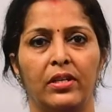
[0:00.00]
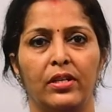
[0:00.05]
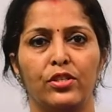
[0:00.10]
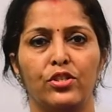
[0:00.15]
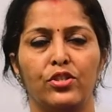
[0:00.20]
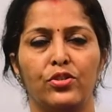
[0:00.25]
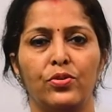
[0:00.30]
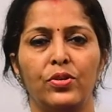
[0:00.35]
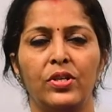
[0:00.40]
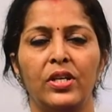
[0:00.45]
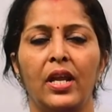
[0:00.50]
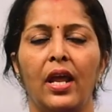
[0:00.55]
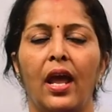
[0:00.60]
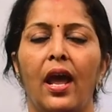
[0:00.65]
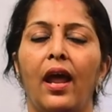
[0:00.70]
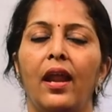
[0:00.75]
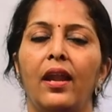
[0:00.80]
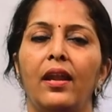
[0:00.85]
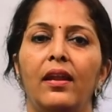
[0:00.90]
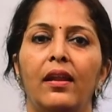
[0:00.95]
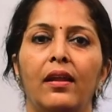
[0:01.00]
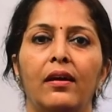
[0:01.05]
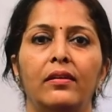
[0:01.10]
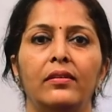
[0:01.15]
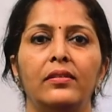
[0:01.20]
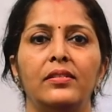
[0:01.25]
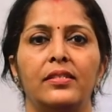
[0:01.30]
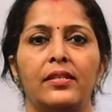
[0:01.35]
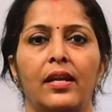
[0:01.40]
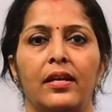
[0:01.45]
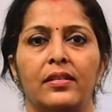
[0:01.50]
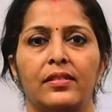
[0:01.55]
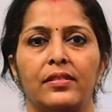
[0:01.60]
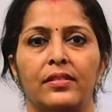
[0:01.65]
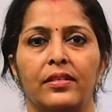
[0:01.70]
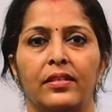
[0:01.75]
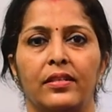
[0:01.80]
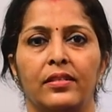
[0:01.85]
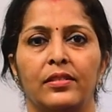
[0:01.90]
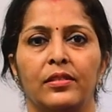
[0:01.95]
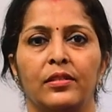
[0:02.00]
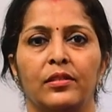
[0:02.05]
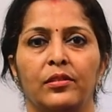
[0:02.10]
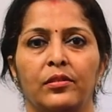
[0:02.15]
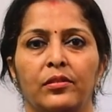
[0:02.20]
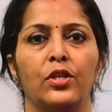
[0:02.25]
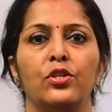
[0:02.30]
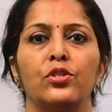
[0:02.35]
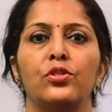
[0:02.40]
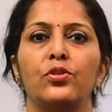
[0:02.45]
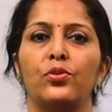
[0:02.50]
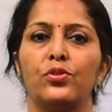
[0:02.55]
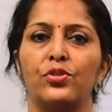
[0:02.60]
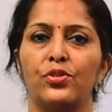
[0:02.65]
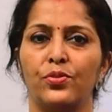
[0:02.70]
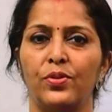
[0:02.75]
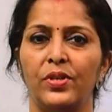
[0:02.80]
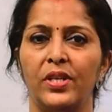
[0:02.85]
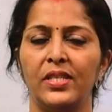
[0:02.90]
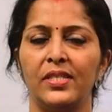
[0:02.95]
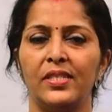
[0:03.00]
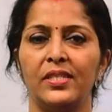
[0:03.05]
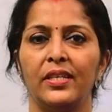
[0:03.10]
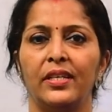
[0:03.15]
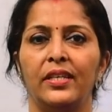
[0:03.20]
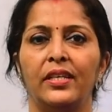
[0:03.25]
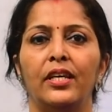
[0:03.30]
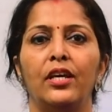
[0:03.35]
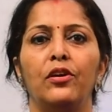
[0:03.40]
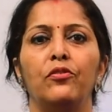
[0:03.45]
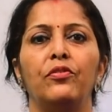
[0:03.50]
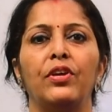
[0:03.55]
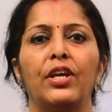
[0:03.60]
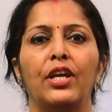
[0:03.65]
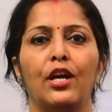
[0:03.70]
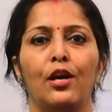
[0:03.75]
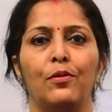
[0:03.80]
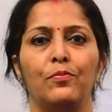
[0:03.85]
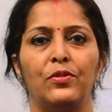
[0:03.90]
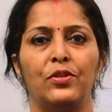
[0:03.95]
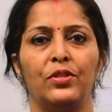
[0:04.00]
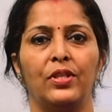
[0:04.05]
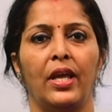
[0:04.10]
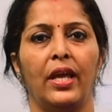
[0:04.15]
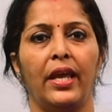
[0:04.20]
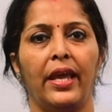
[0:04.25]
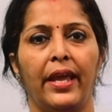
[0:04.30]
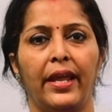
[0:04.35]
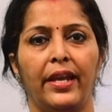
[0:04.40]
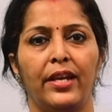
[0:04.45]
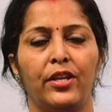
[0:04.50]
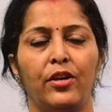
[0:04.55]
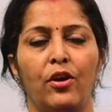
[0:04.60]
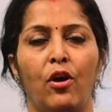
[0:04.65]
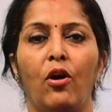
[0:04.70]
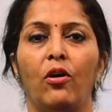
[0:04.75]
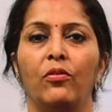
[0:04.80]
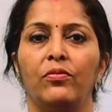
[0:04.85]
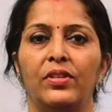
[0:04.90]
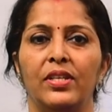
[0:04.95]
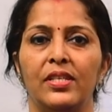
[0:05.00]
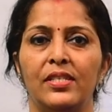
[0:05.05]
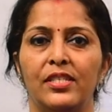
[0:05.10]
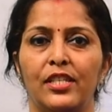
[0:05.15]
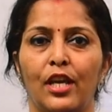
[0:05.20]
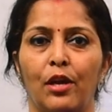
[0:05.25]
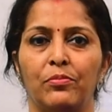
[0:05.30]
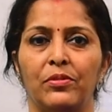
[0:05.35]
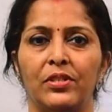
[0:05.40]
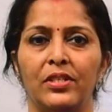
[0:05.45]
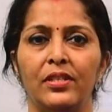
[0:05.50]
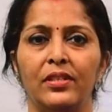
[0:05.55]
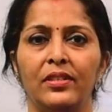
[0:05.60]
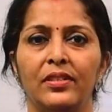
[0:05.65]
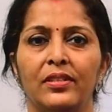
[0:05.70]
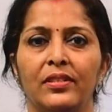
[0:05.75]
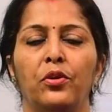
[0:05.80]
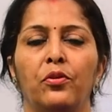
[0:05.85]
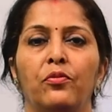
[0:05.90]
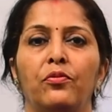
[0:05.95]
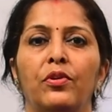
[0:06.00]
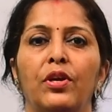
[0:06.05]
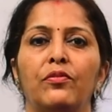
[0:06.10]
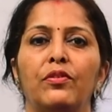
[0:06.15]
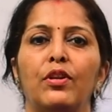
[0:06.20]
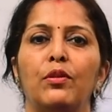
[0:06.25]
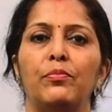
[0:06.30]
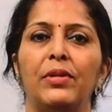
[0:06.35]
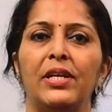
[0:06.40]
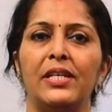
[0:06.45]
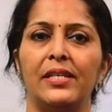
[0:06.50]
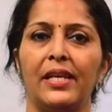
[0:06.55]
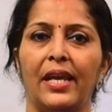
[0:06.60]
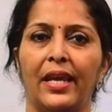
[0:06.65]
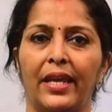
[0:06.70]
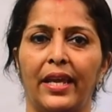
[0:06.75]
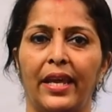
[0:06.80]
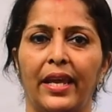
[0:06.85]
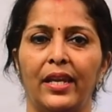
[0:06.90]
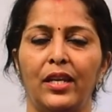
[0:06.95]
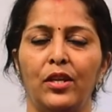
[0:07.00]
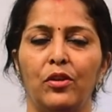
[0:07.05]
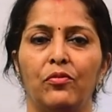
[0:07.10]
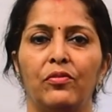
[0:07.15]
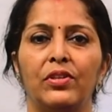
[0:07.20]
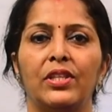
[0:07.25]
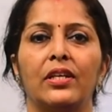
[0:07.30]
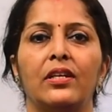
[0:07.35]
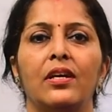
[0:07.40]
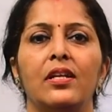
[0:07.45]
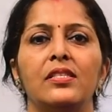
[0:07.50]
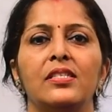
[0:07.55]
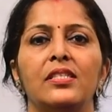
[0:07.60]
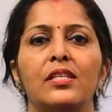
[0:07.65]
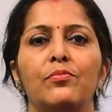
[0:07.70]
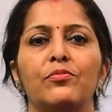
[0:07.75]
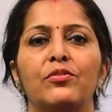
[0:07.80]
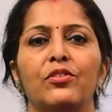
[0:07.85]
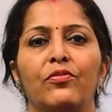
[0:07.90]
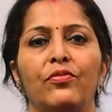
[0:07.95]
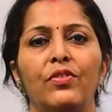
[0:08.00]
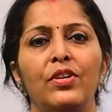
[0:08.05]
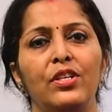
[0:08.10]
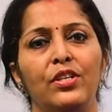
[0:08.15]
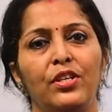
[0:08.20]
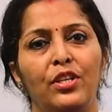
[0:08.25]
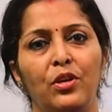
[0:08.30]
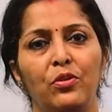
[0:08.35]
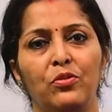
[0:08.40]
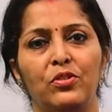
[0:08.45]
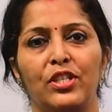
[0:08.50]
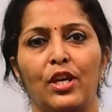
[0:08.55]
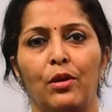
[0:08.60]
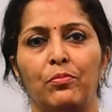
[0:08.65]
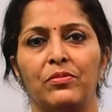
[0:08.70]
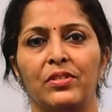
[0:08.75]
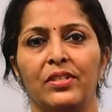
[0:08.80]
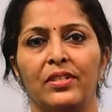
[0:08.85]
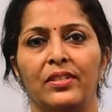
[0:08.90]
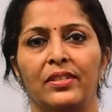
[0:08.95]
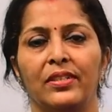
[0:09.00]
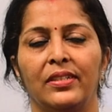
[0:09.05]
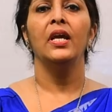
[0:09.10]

understood and learned statistics. So students, here we come to the end of this chapter. We will meet again with the concept of a new chapter.